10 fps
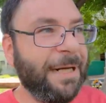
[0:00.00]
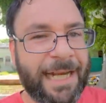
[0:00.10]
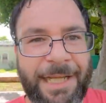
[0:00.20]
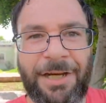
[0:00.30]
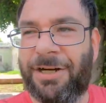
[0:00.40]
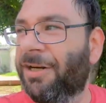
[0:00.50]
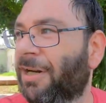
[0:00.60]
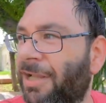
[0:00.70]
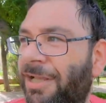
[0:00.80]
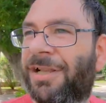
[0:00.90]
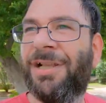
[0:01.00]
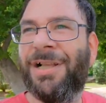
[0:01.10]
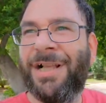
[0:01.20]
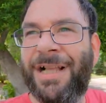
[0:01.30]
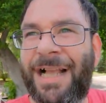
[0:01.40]
not here
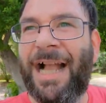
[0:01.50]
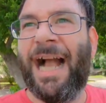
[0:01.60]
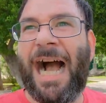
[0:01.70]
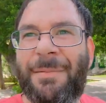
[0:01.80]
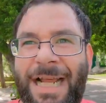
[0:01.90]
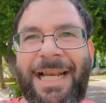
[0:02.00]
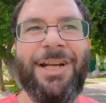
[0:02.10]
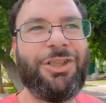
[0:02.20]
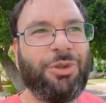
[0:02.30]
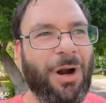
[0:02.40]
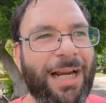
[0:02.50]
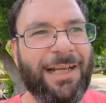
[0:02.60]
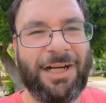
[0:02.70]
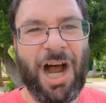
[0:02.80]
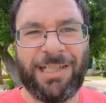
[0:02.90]
I'm not here trying
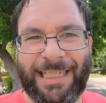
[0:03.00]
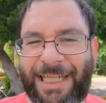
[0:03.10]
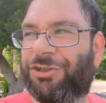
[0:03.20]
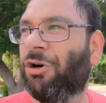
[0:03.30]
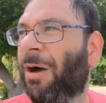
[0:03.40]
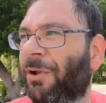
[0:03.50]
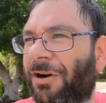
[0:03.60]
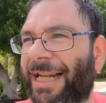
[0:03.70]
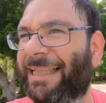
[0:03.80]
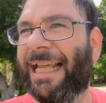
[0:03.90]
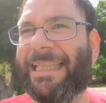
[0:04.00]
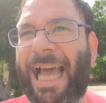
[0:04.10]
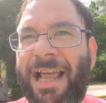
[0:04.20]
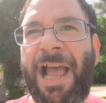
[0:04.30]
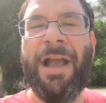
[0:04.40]
to cause any trouble or anything like
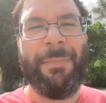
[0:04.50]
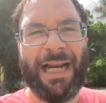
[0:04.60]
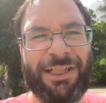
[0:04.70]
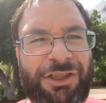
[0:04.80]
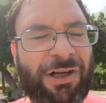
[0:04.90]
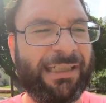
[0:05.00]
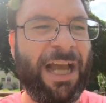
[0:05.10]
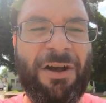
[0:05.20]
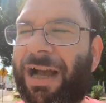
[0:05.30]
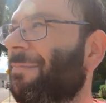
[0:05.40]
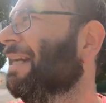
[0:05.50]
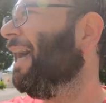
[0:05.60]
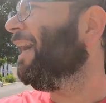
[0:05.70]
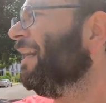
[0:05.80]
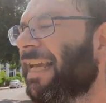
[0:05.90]
that, but I sure as hell am
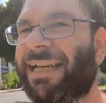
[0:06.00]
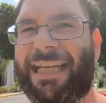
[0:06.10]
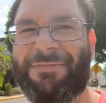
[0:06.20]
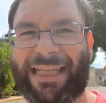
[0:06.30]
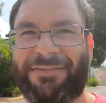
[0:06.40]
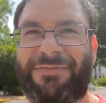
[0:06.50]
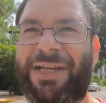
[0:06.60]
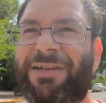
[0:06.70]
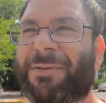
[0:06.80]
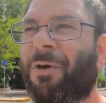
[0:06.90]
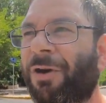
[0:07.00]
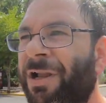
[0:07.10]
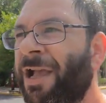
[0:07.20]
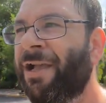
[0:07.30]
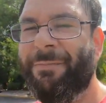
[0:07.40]
not in living in fear anymore,
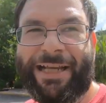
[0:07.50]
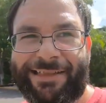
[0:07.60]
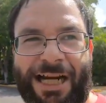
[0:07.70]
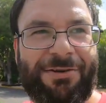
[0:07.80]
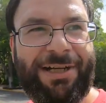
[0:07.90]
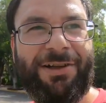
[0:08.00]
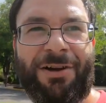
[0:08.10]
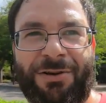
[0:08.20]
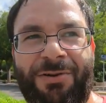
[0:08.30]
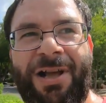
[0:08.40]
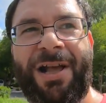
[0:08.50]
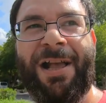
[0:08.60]
because I already know